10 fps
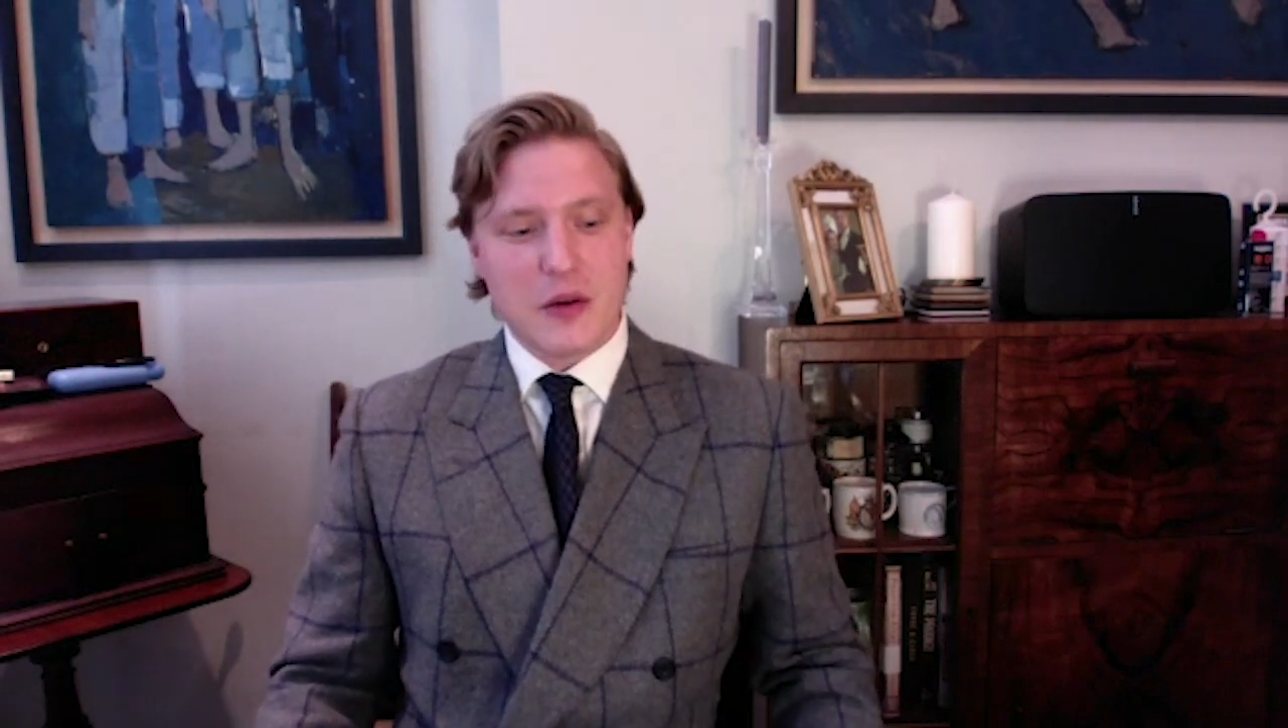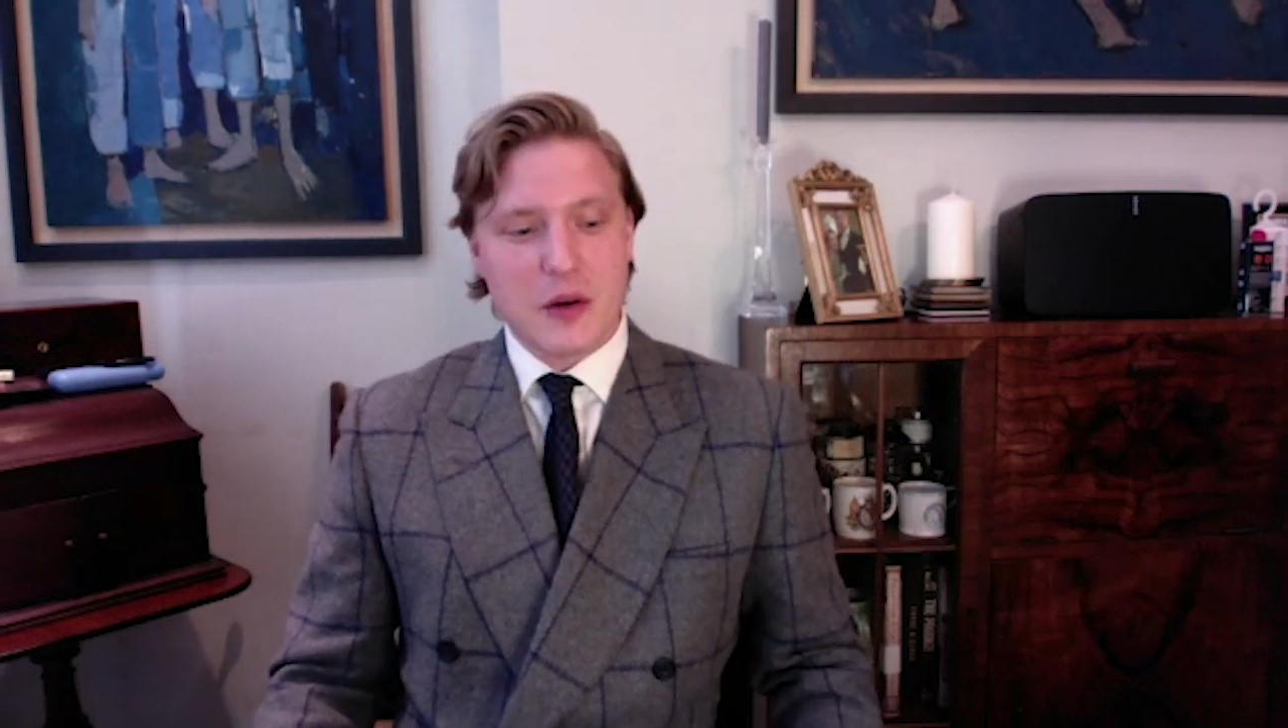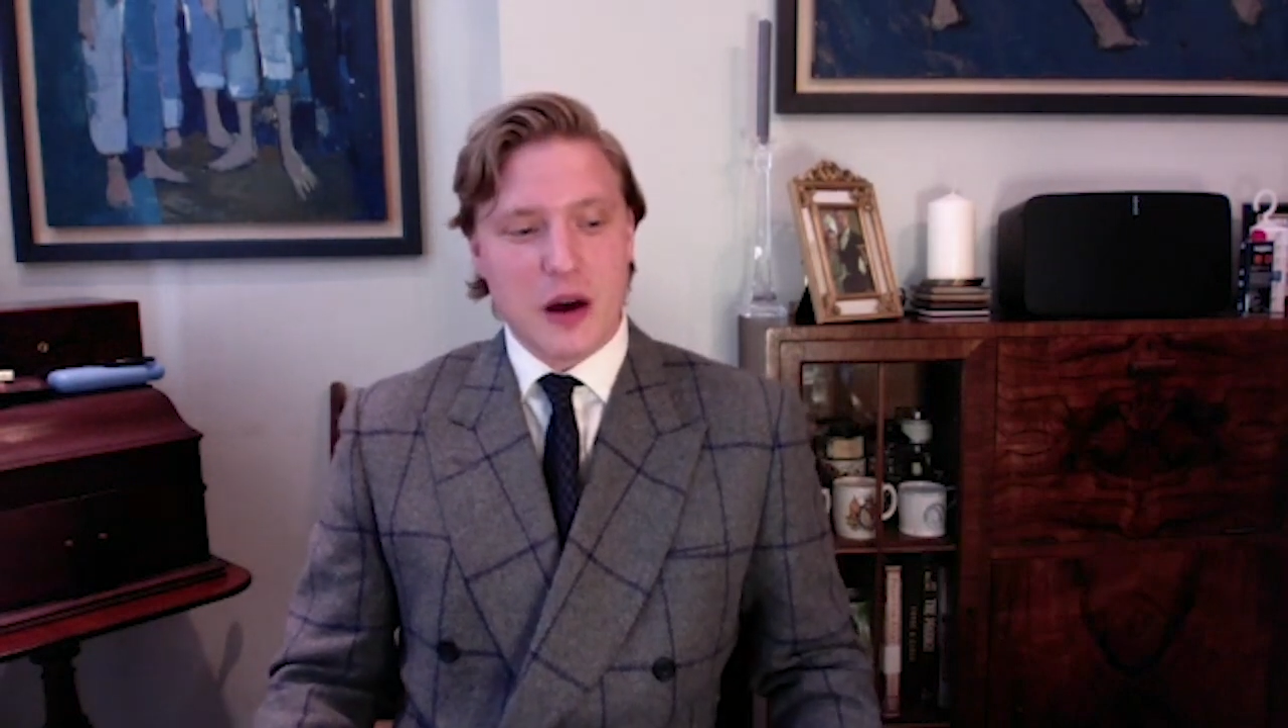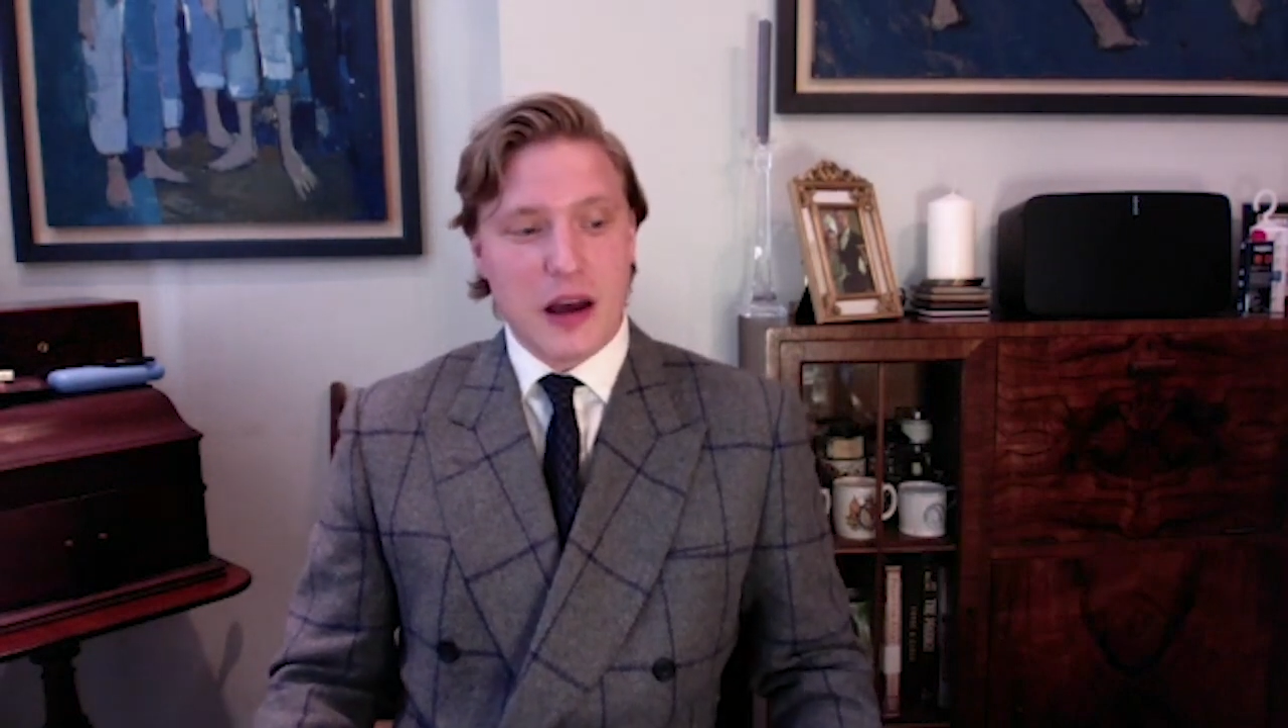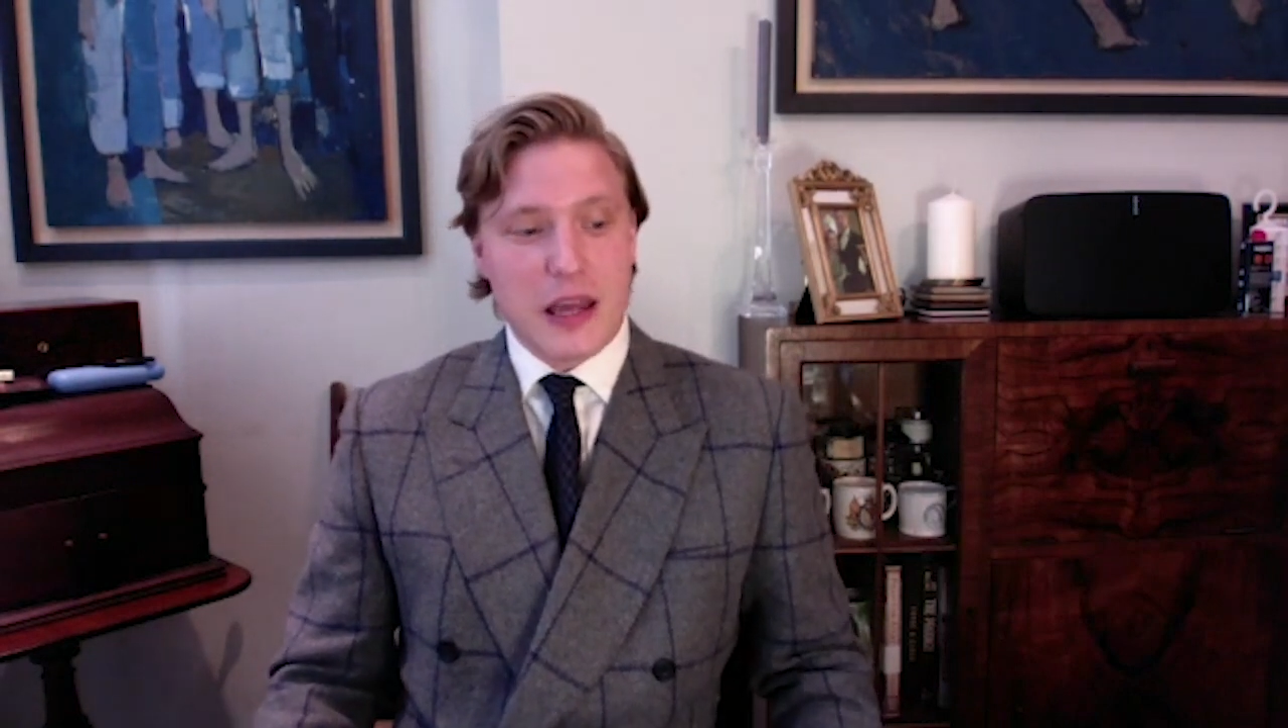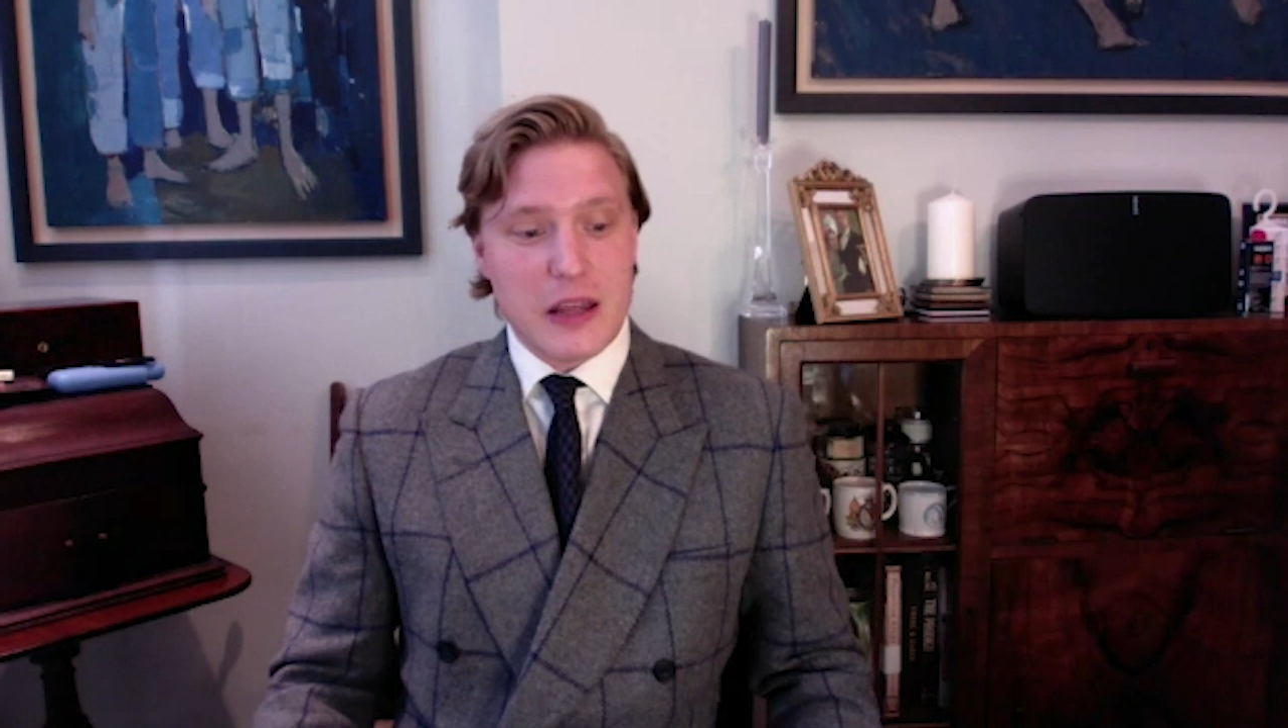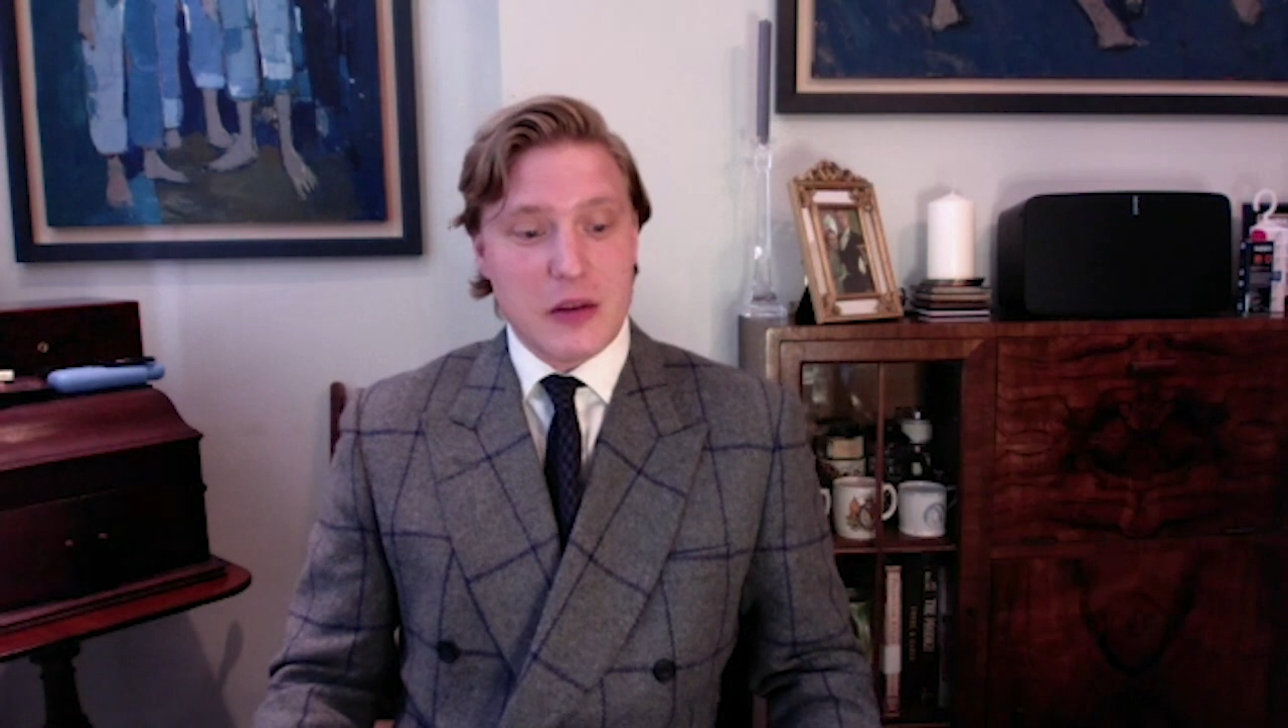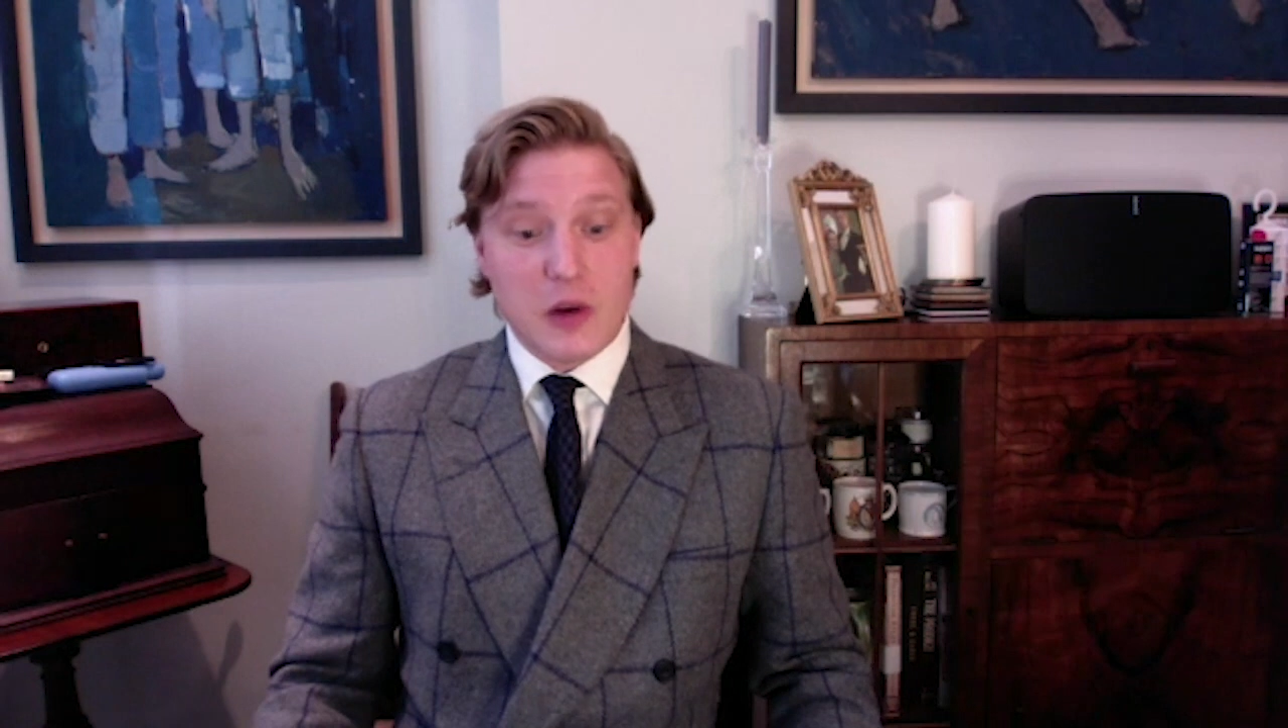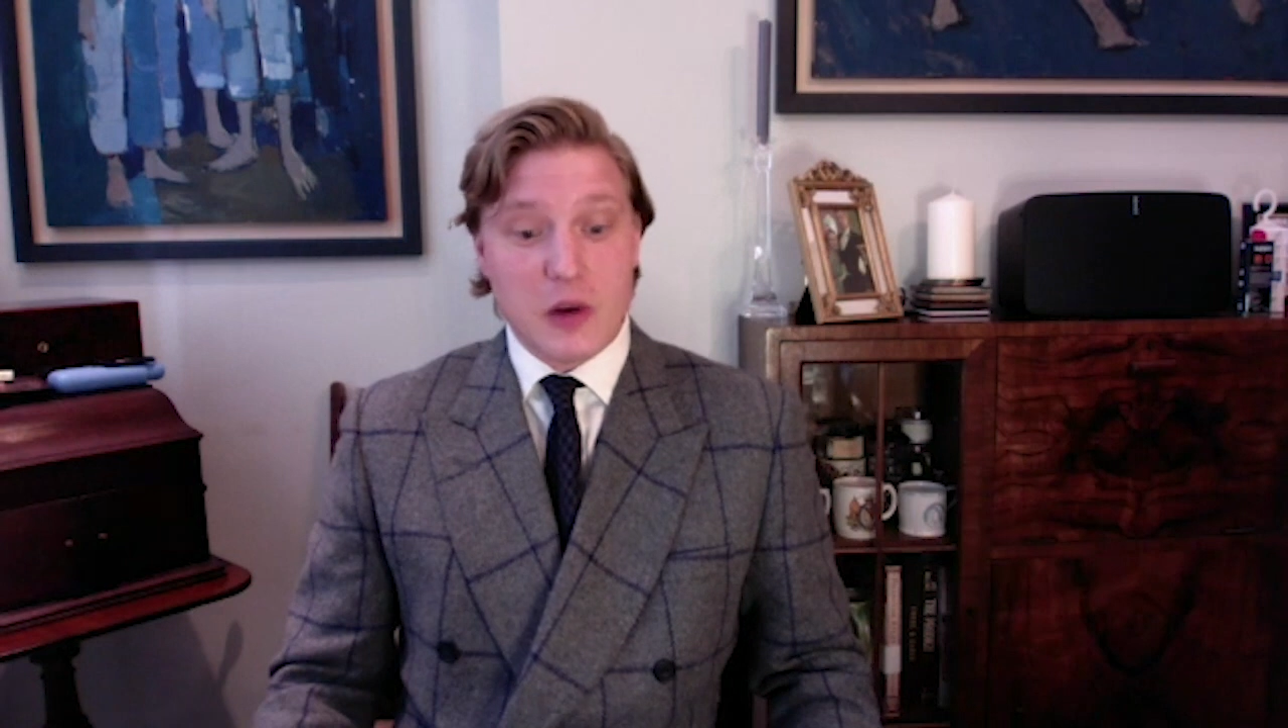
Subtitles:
I